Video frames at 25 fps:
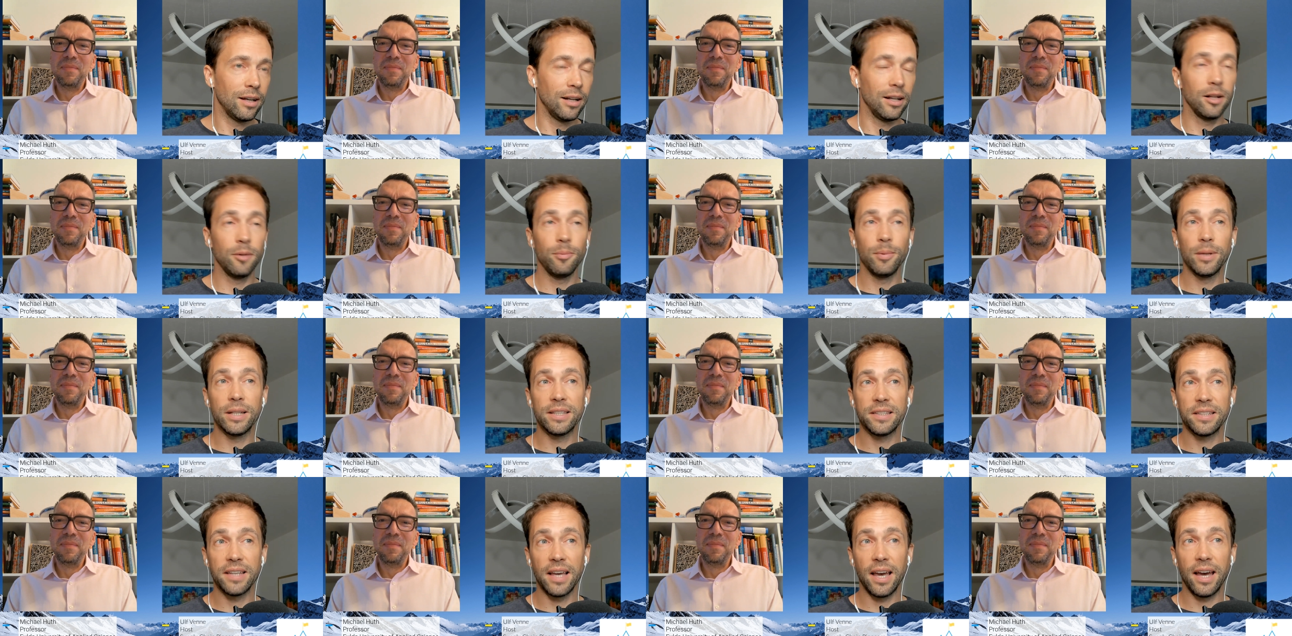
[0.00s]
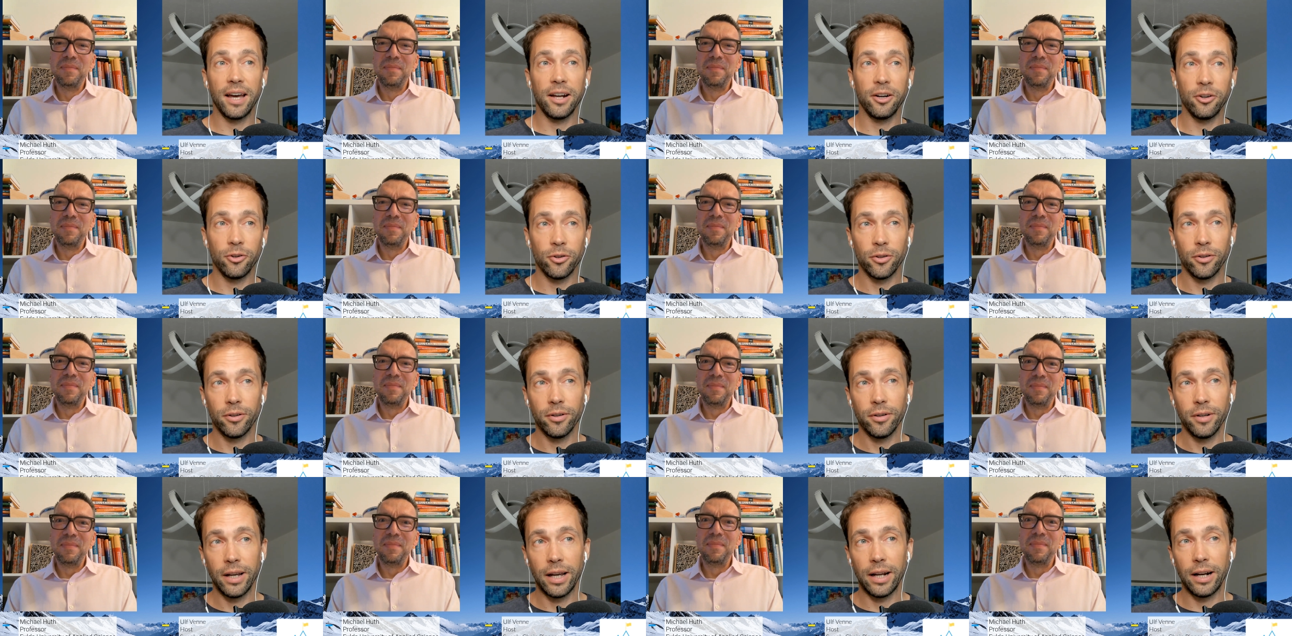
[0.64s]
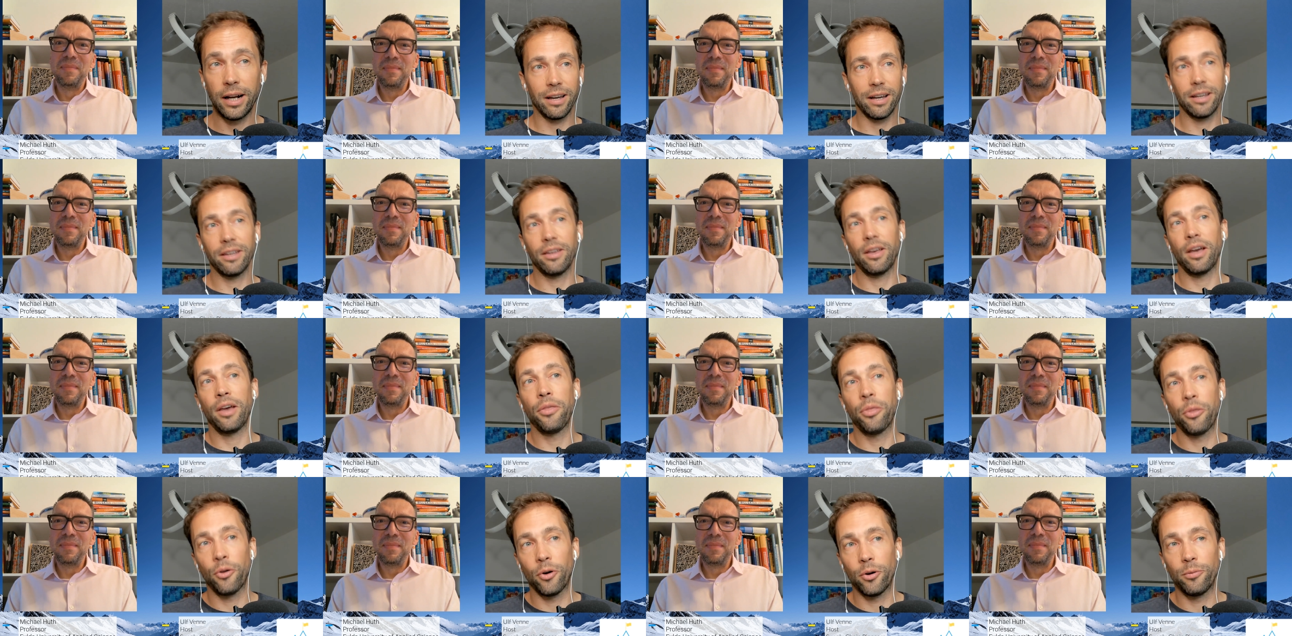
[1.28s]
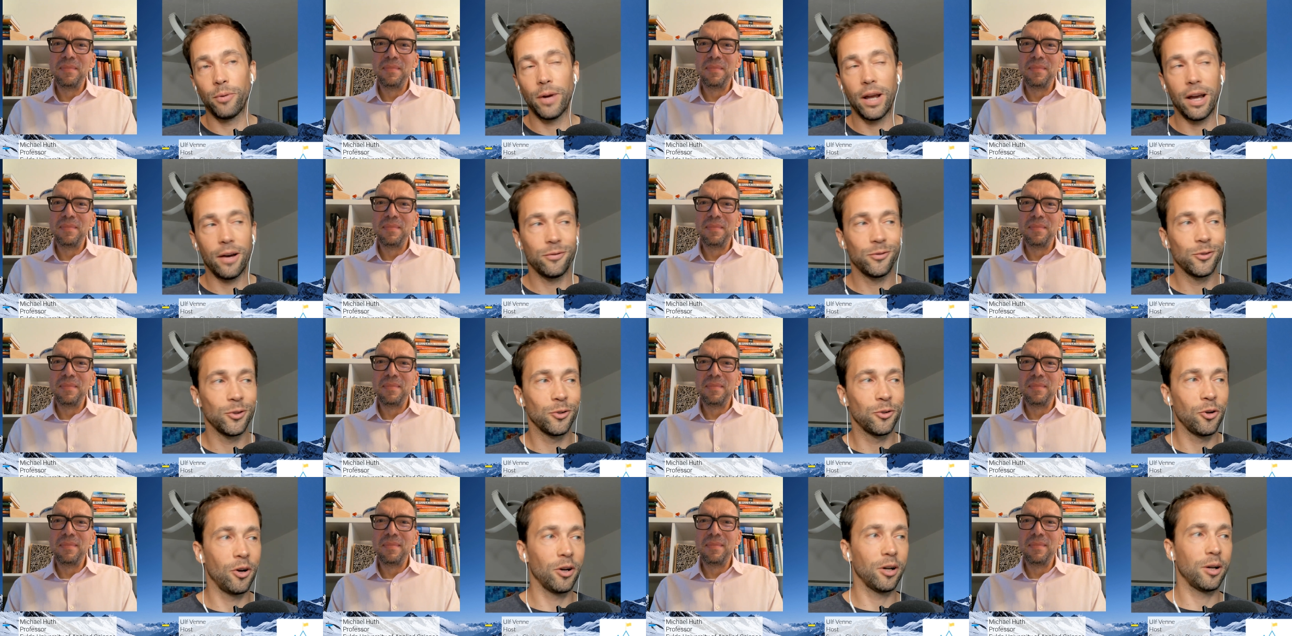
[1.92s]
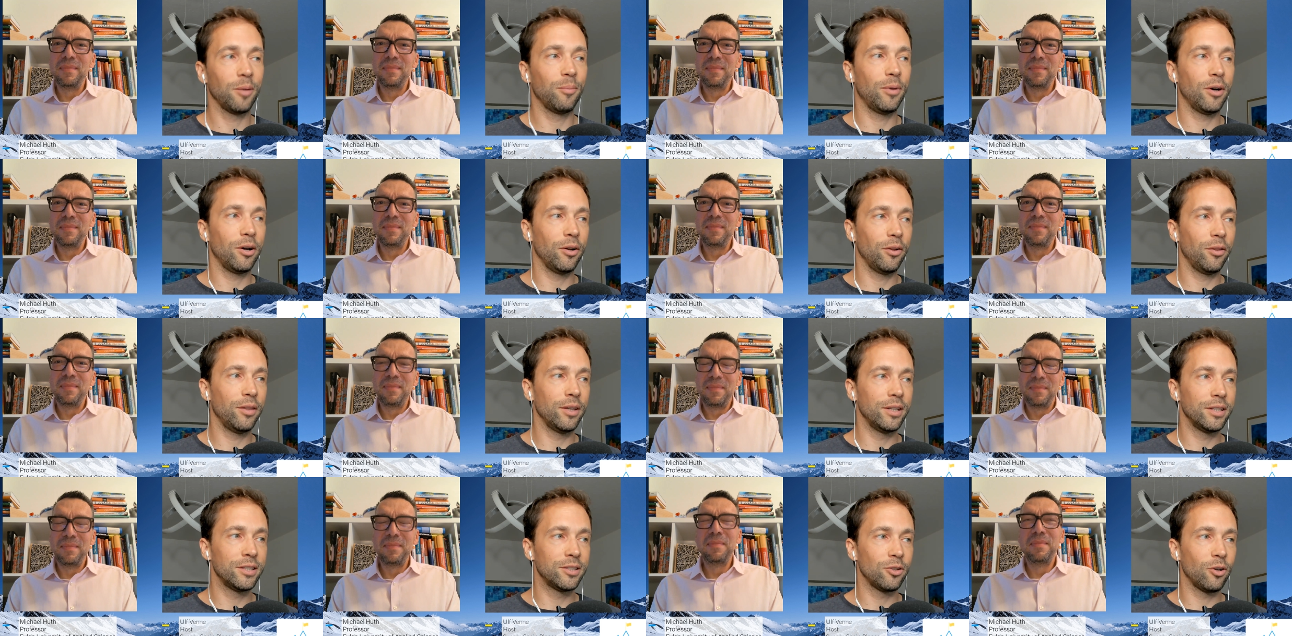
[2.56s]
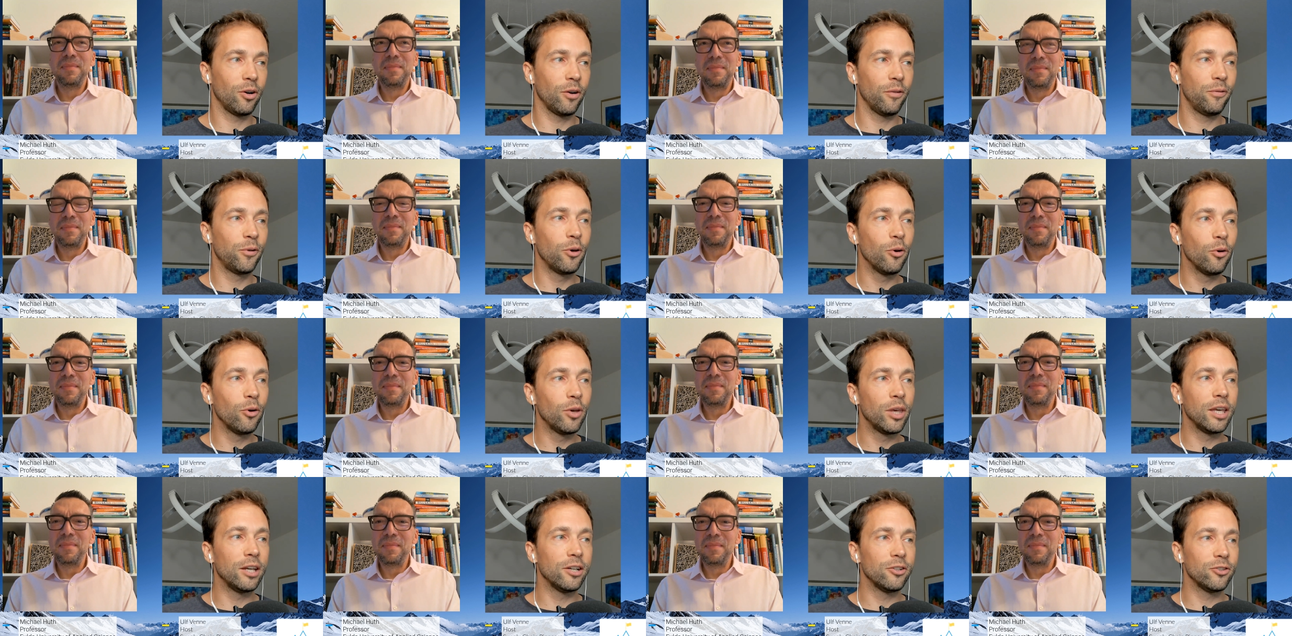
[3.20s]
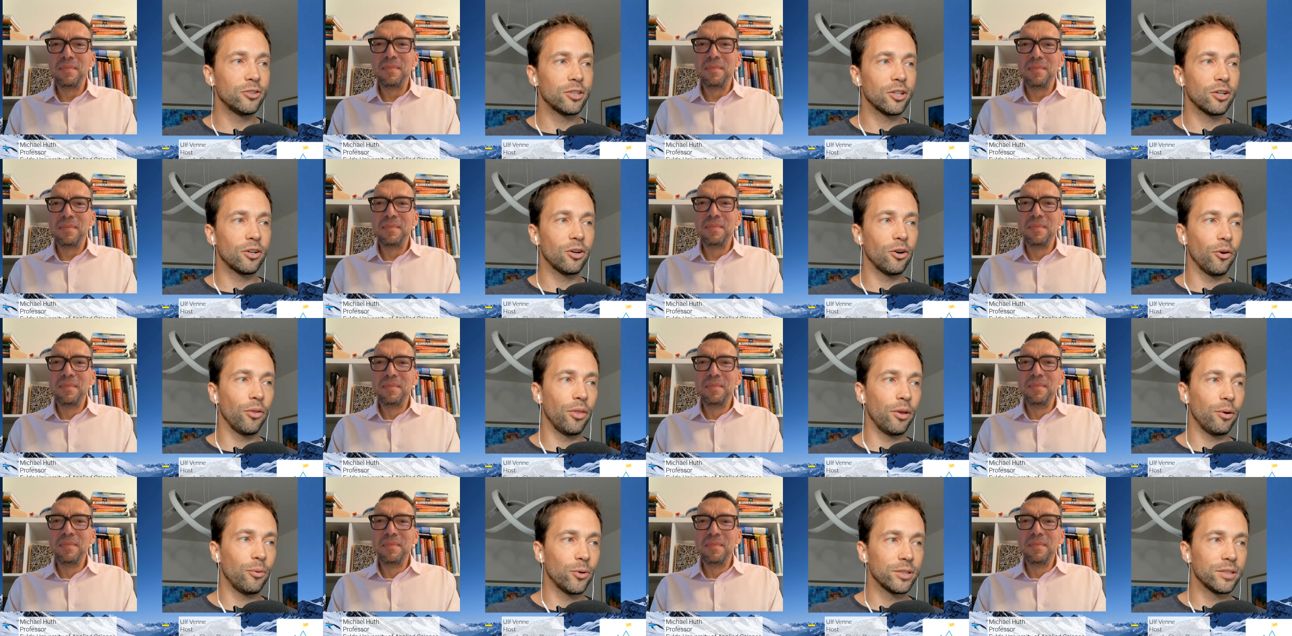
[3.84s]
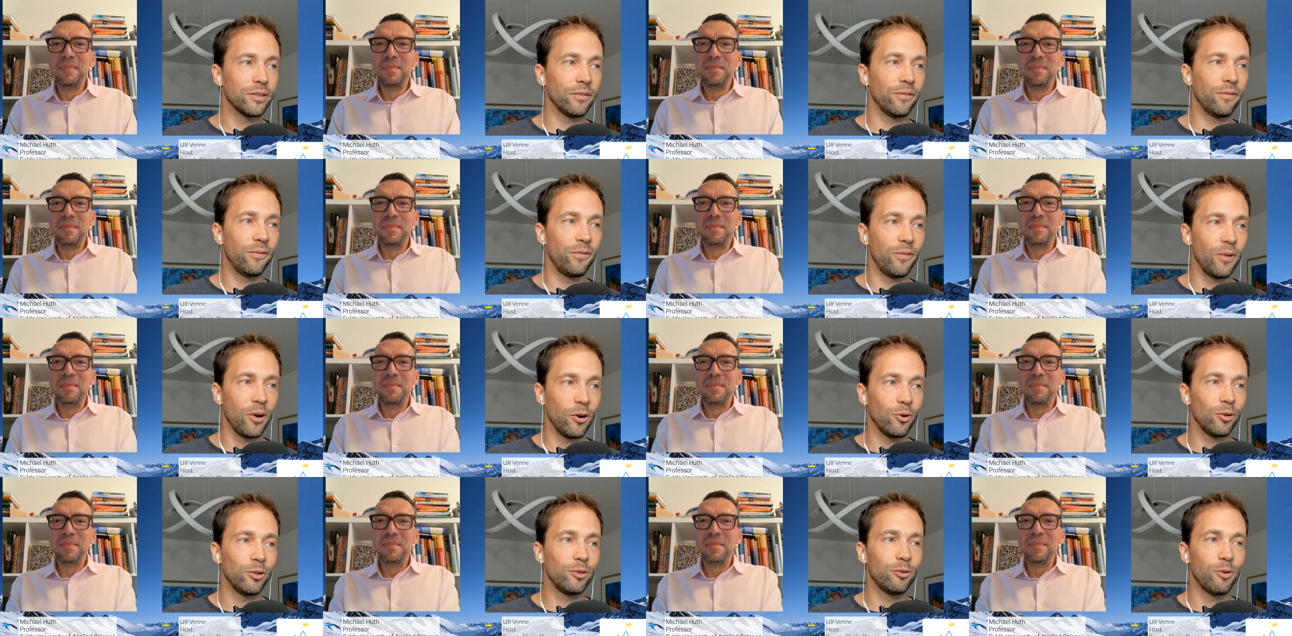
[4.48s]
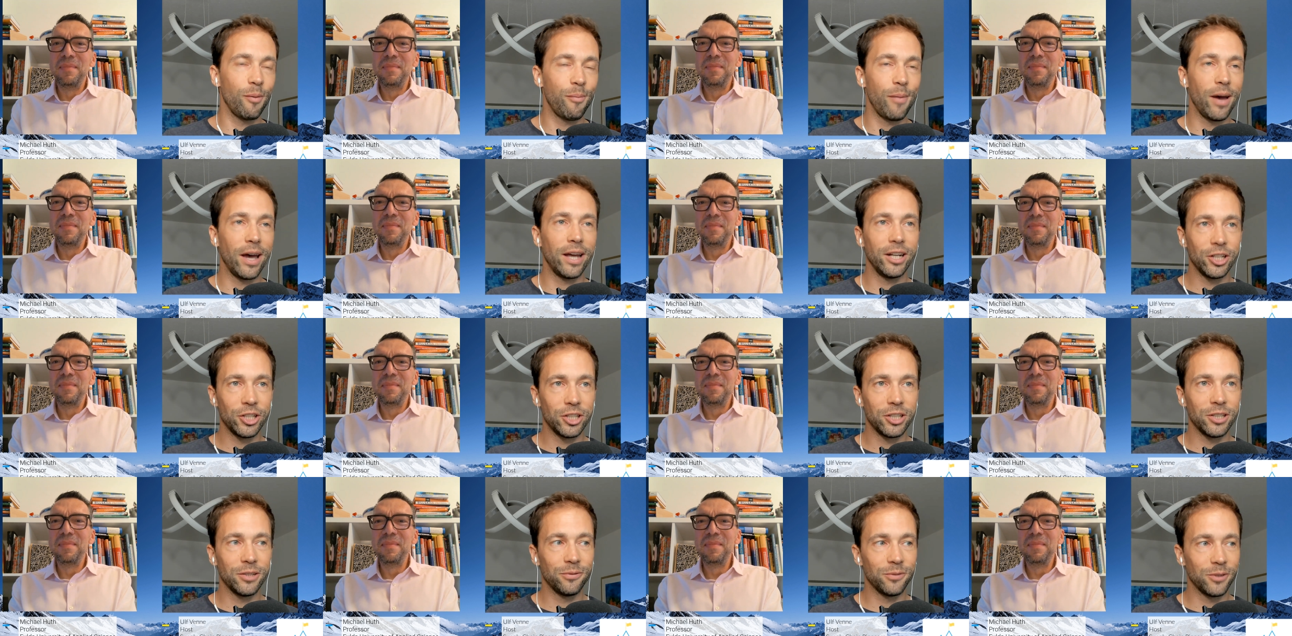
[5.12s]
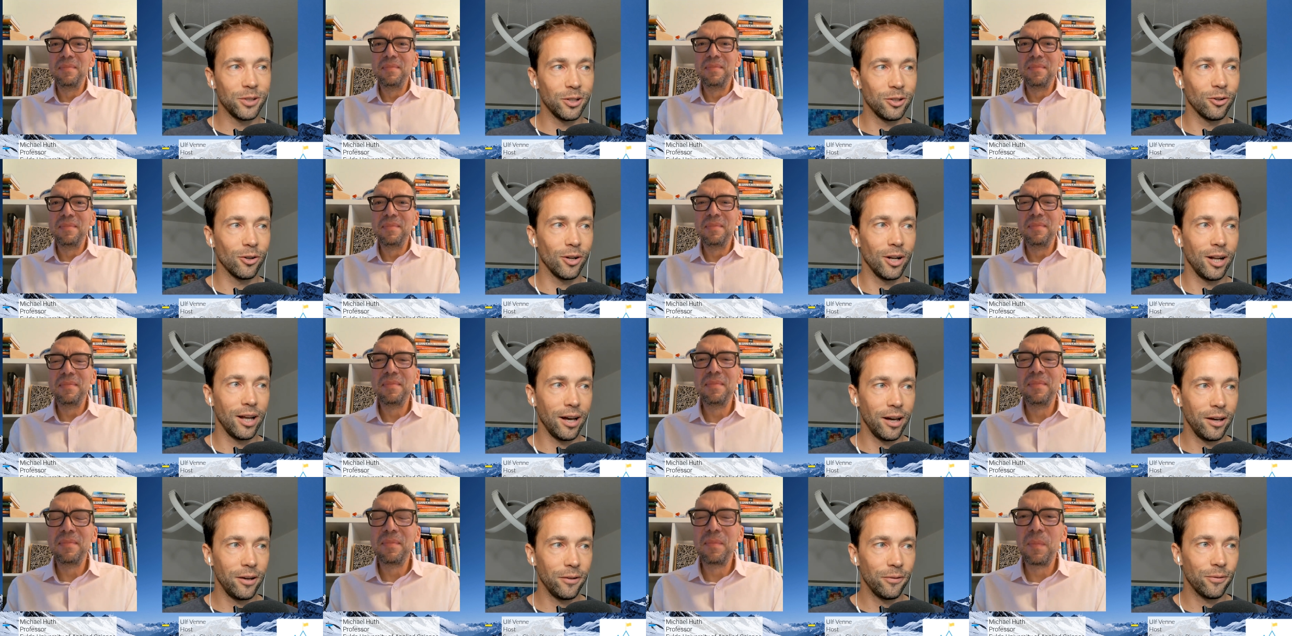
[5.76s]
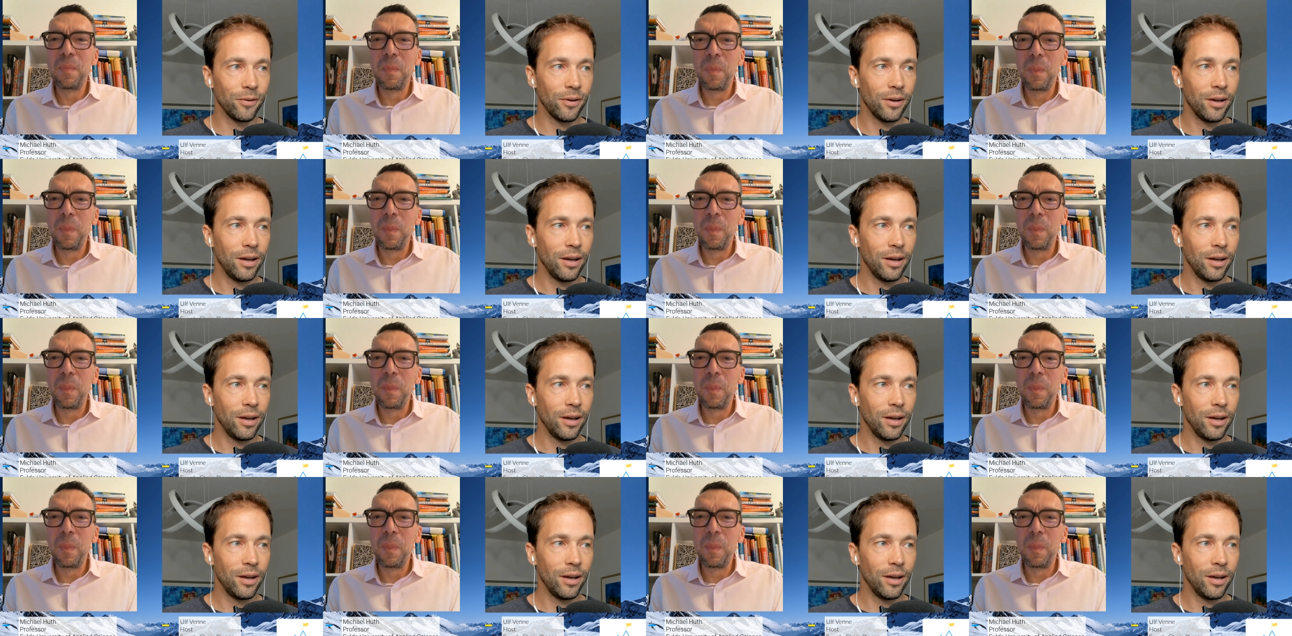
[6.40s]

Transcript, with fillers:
Speaker 1: a little bit sadder. And I, I, thought we have to talk about this. So a few years ago, there was a very dramatic shift in your life.